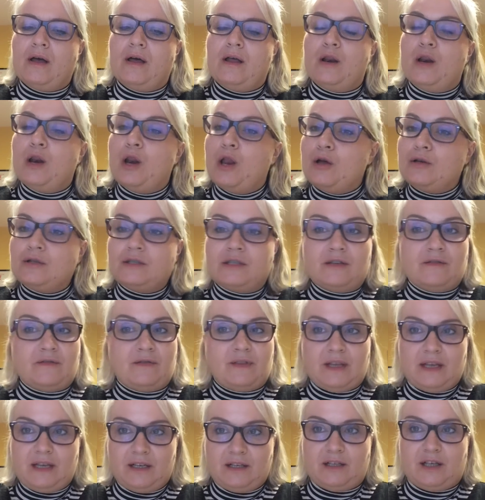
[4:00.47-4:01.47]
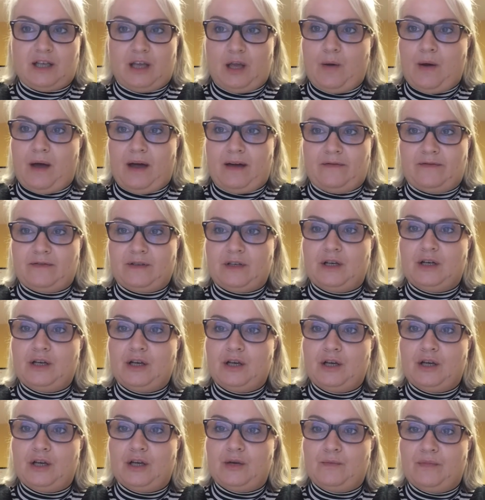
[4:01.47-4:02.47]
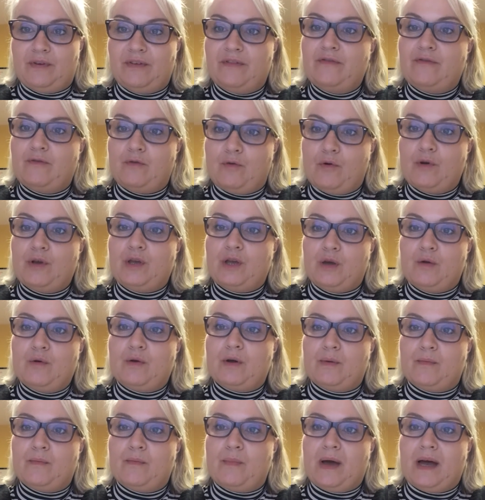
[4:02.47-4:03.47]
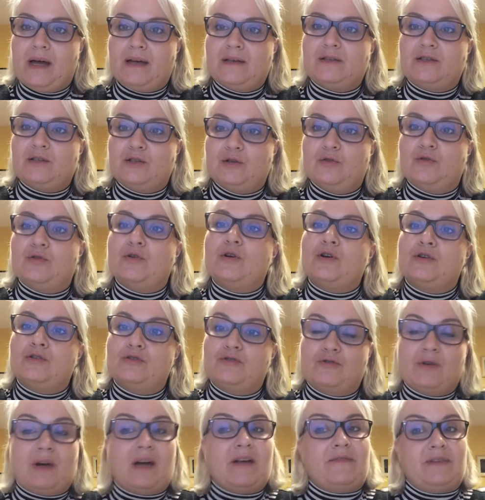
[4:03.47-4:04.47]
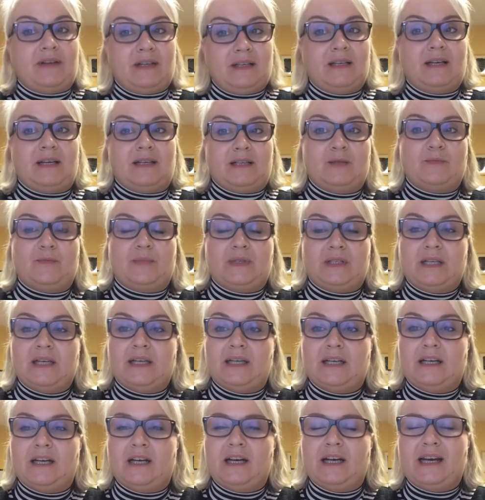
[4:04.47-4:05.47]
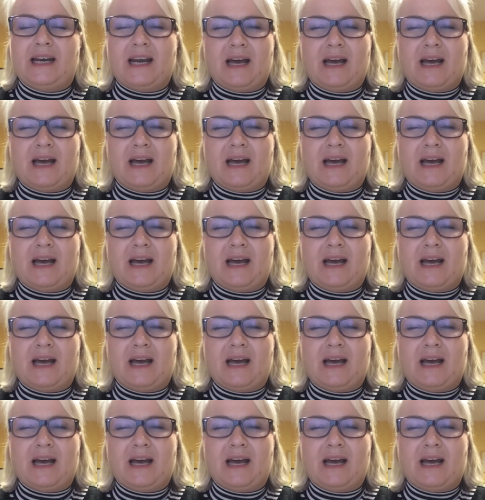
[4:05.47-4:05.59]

lots of things that you have to learn before you can pass your driving test particularly.